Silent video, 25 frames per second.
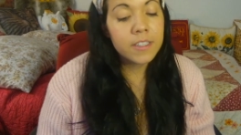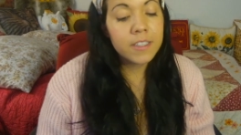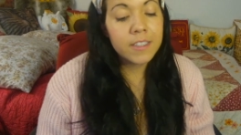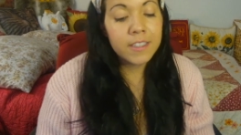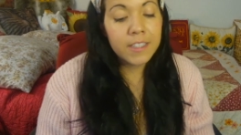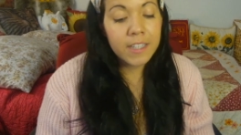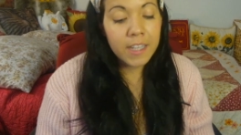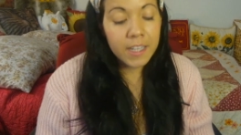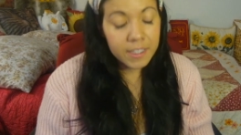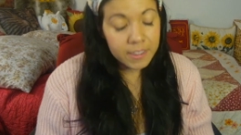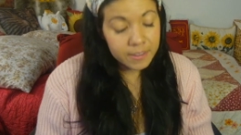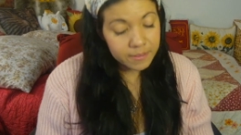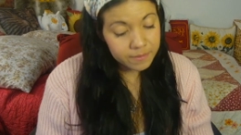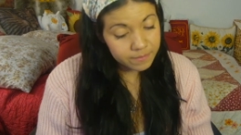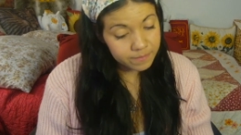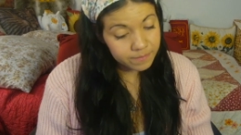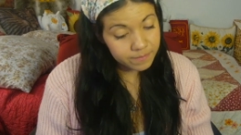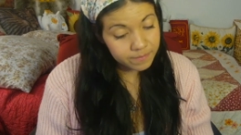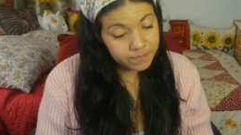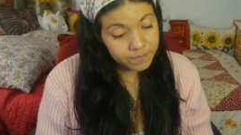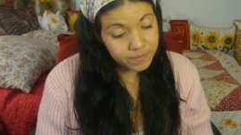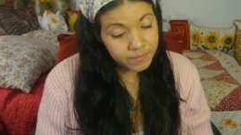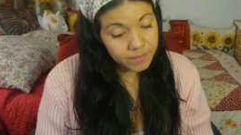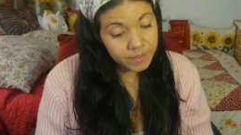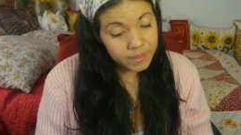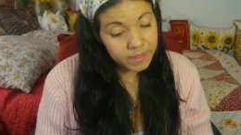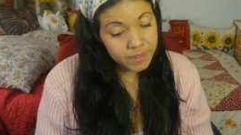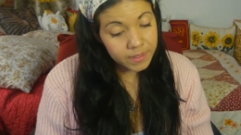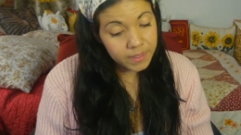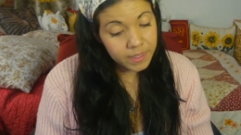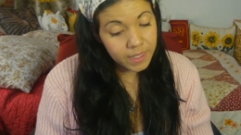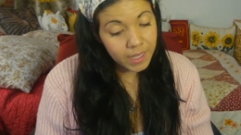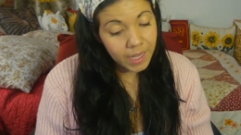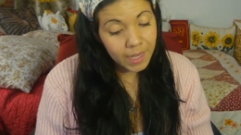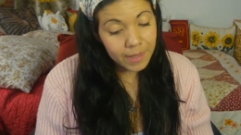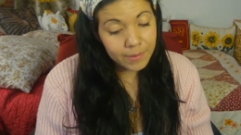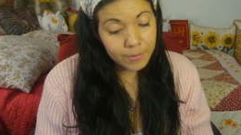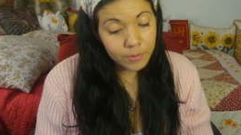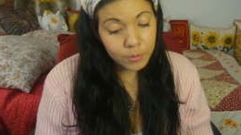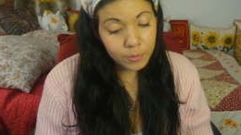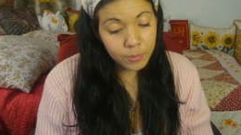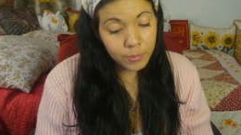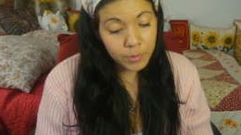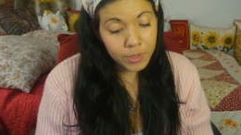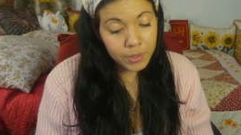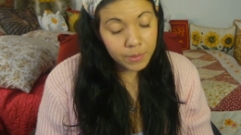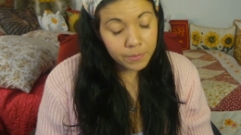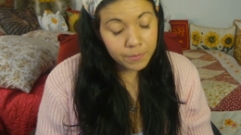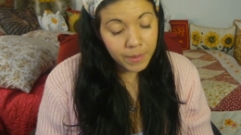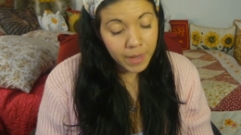Yet I will
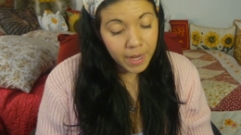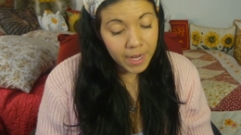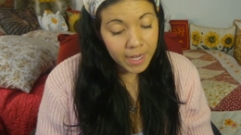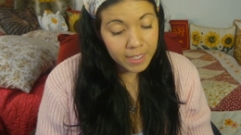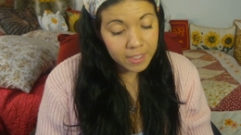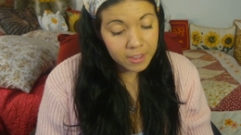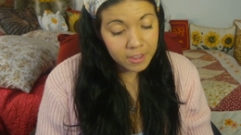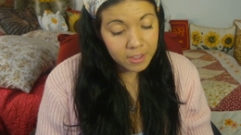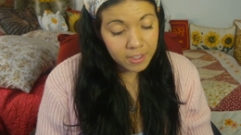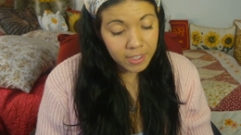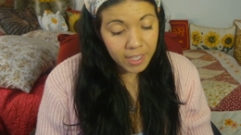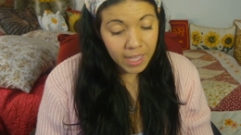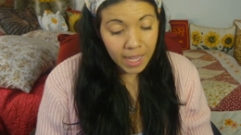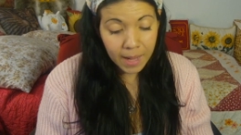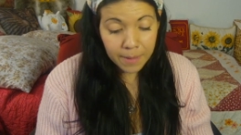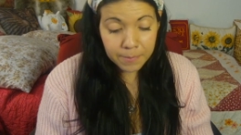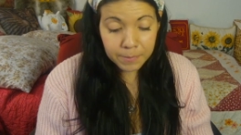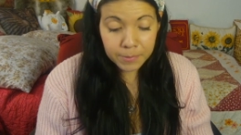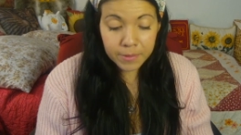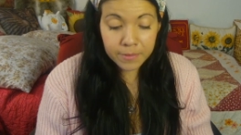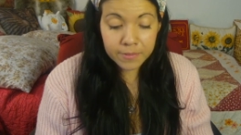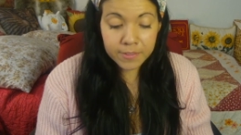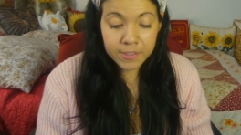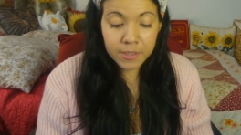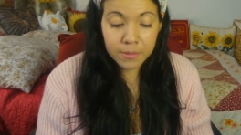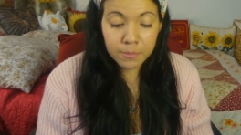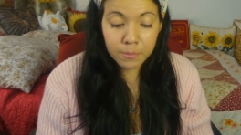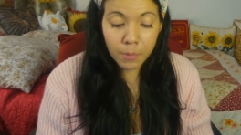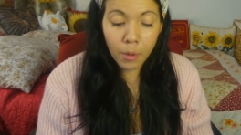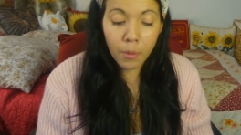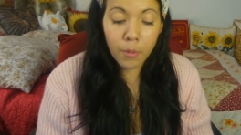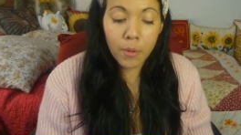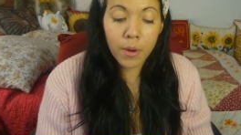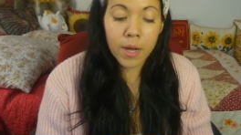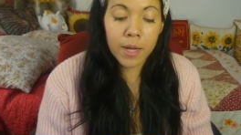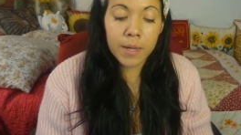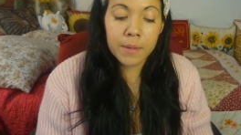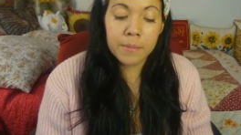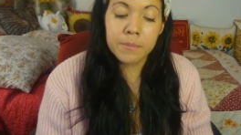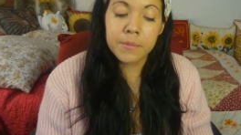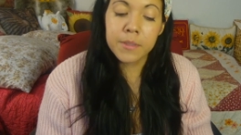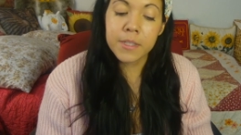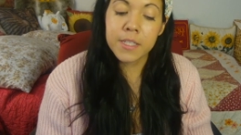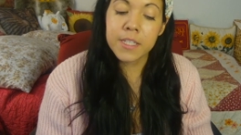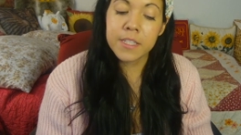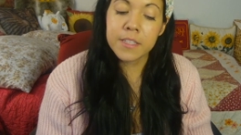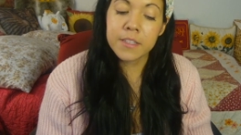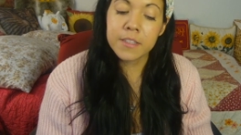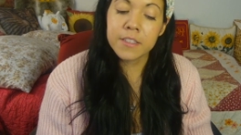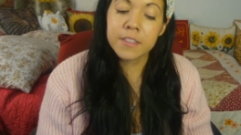bring back the captives of
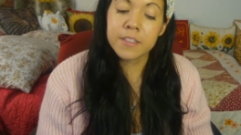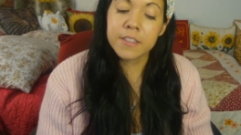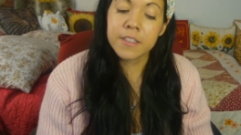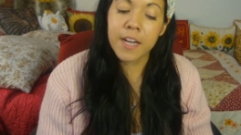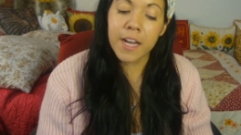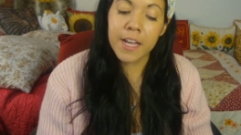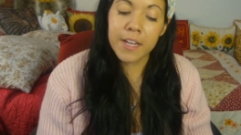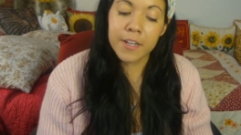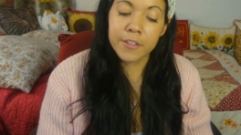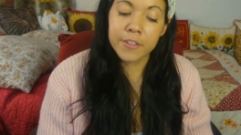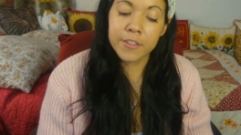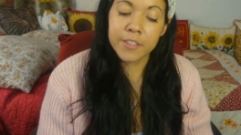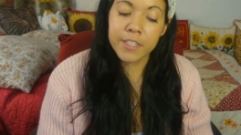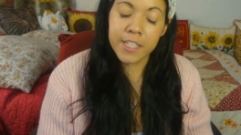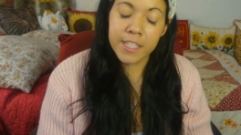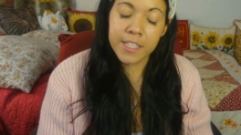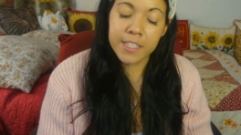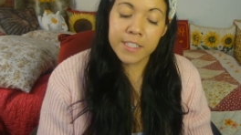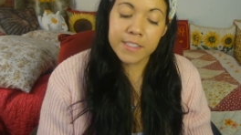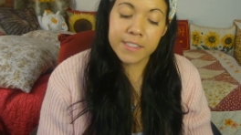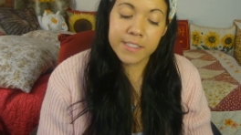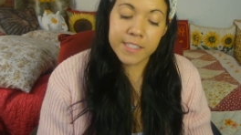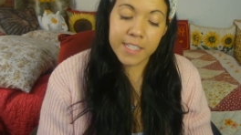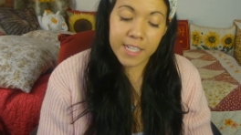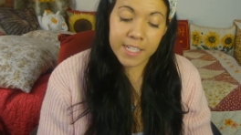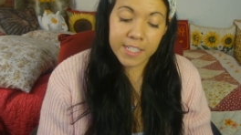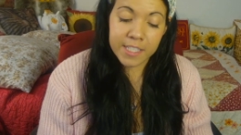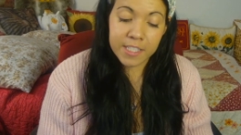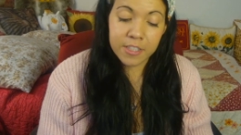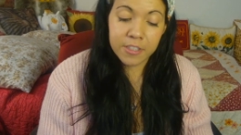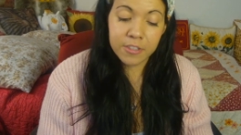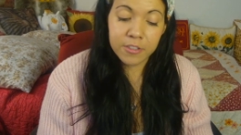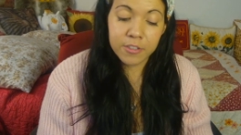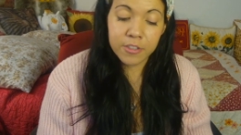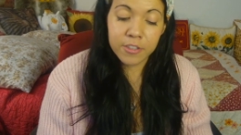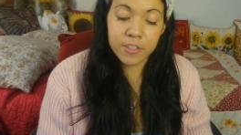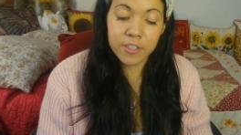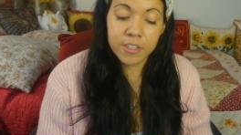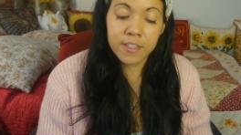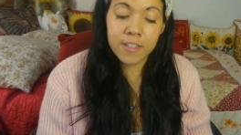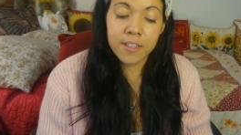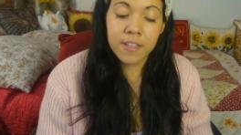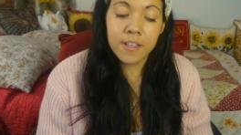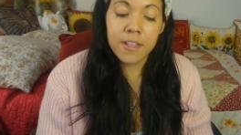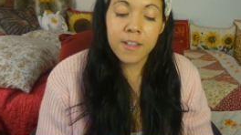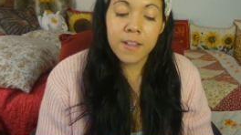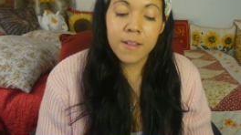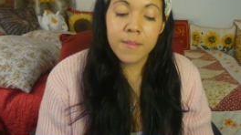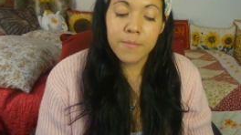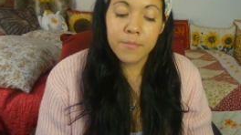Moab in the latter days, says the Lord.
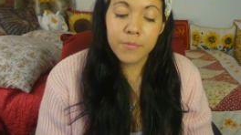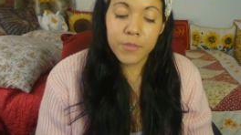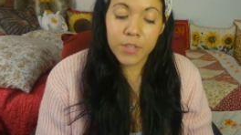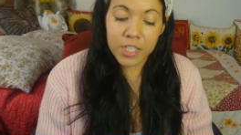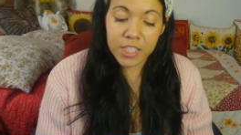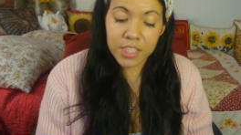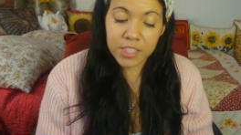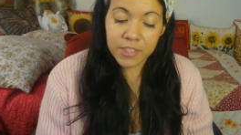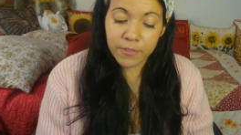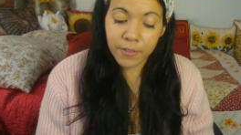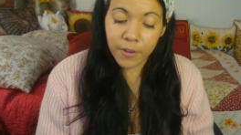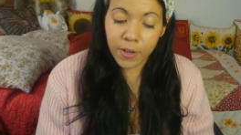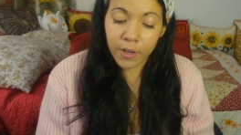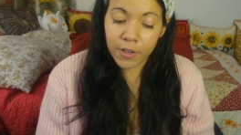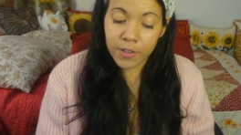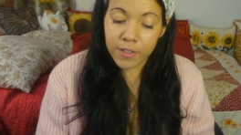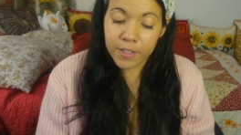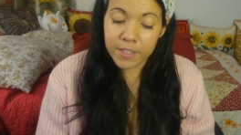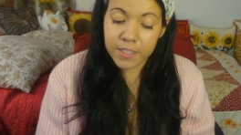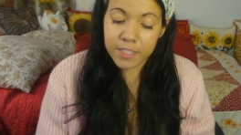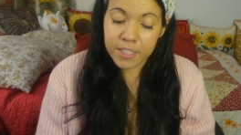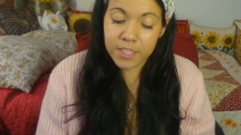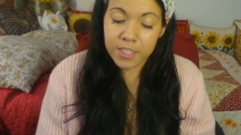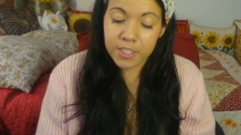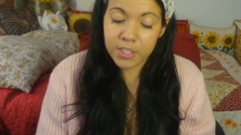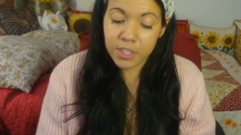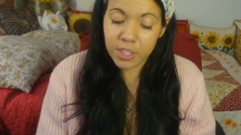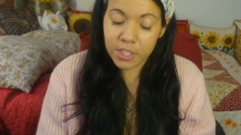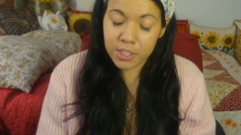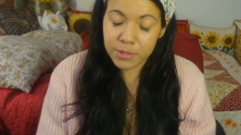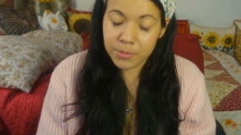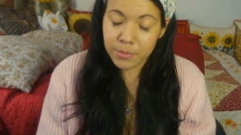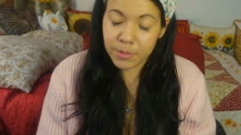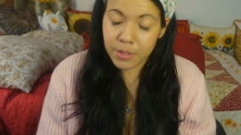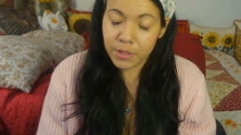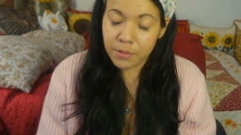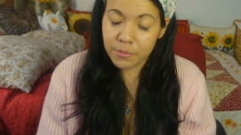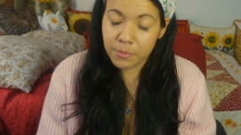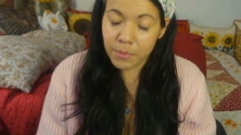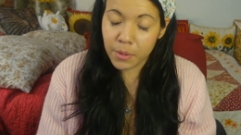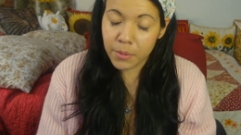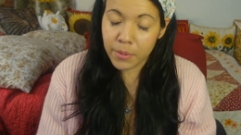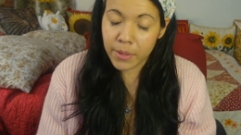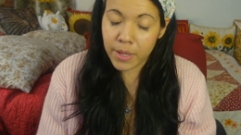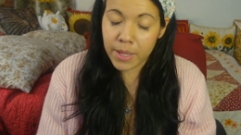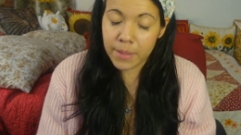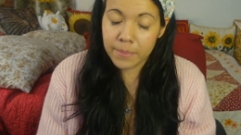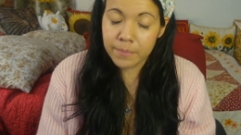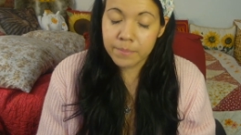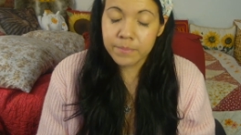Thus far is the judgment of
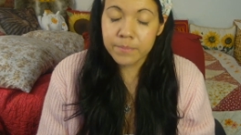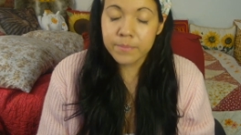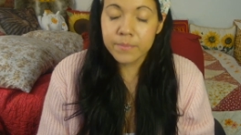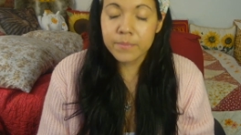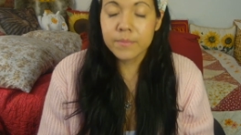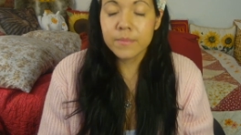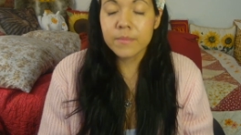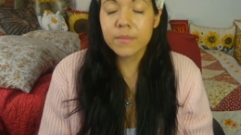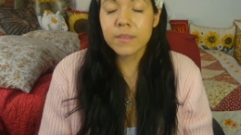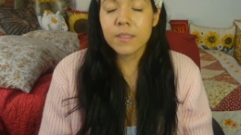Moab.